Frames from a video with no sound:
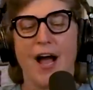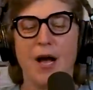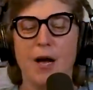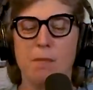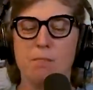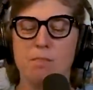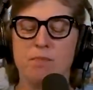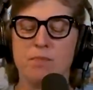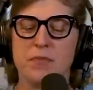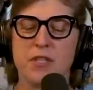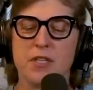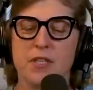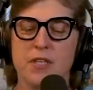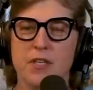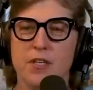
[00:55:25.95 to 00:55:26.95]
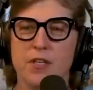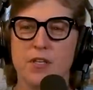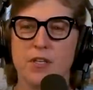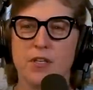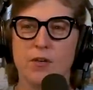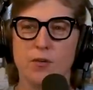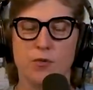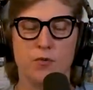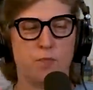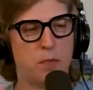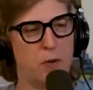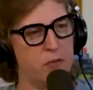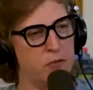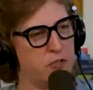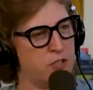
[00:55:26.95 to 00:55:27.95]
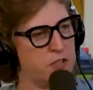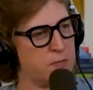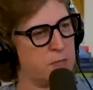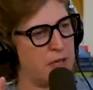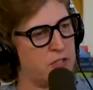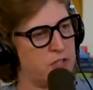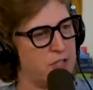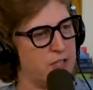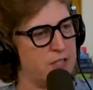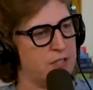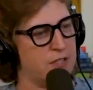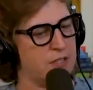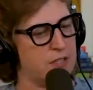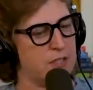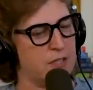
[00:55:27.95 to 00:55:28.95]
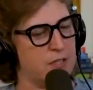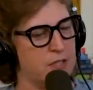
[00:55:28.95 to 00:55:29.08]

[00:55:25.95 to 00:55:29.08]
Um, you know, you've both just mentioned